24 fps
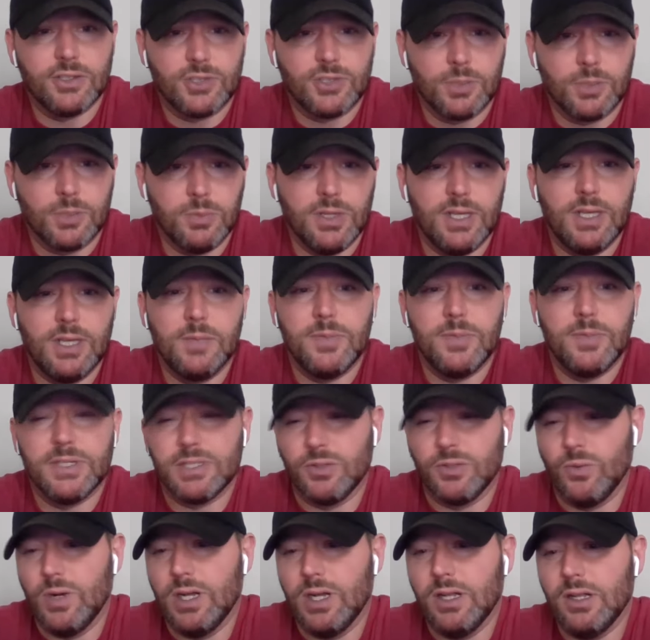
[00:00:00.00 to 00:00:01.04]
down in triple
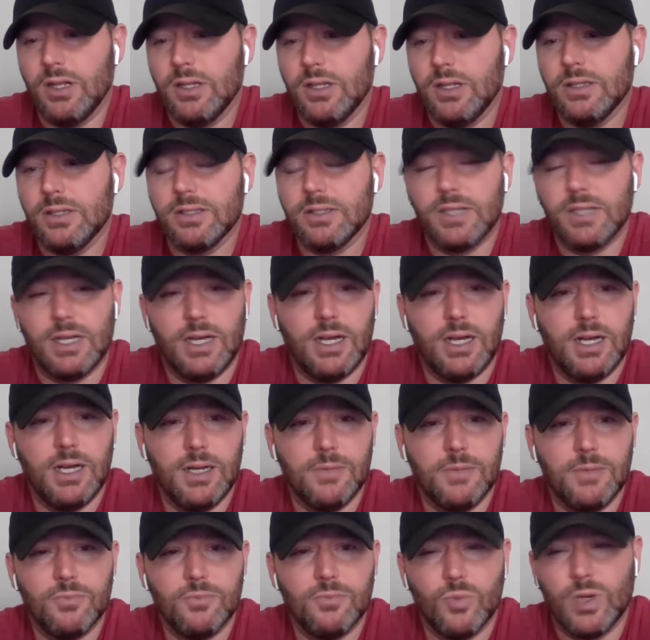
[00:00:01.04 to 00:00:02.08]
A, pitching well,
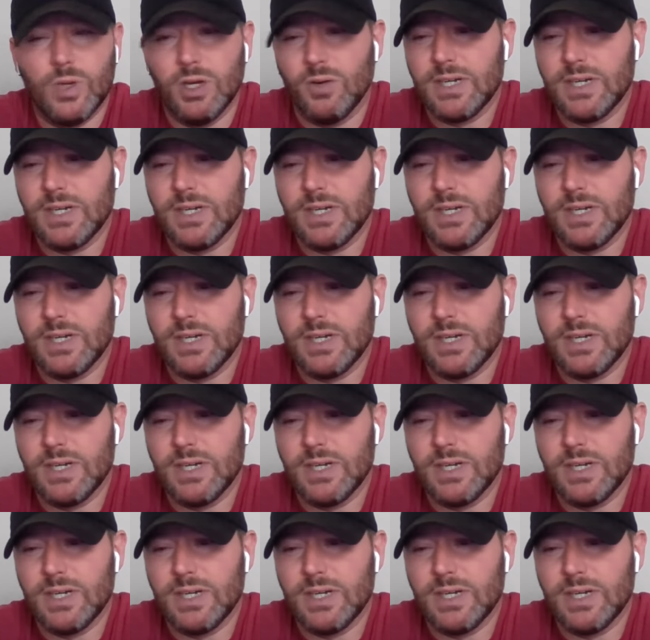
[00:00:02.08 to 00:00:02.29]
um,